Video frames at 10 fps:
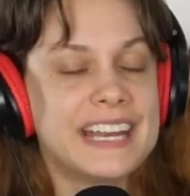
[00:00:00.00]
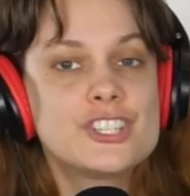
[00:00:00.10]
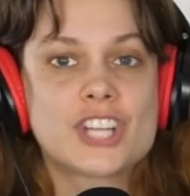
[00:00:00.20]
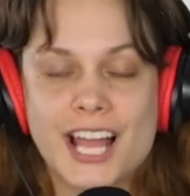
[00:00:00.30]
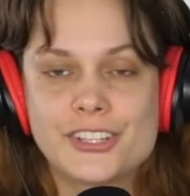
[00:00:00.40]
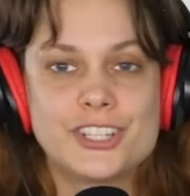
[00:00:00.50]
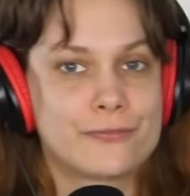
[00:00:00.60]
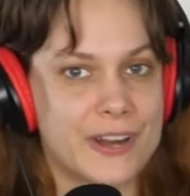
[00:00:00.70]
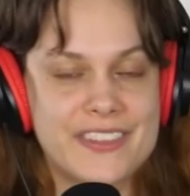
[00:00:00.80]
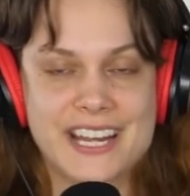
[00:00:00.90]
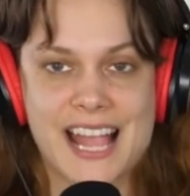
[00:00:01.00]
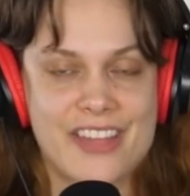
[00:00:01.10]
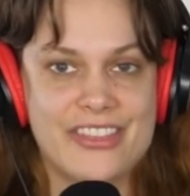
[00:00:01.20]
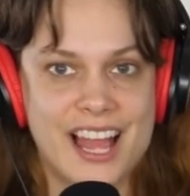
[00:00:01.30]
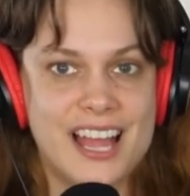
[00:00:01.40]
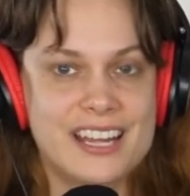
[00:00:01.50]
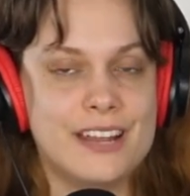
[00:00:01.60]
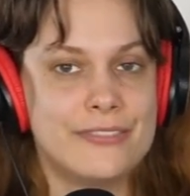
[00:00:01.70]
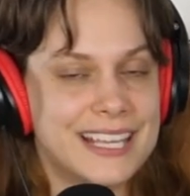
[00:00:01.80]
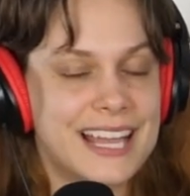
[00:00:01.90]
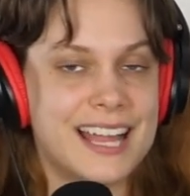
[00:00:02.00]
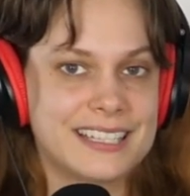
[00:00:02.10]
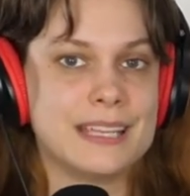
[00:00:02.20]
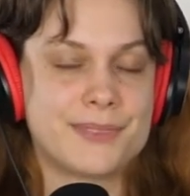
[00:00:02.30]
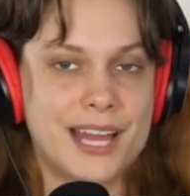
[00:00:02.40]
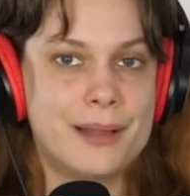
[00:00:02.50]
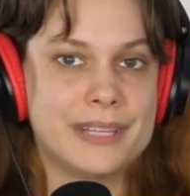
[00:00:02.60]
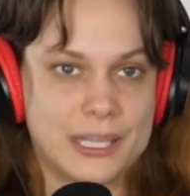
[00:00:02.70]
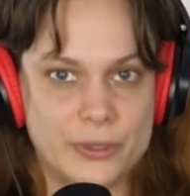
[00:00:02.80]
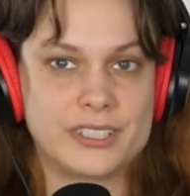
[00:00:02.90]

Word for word: Any childhood friend that he had then, if he can keep them, he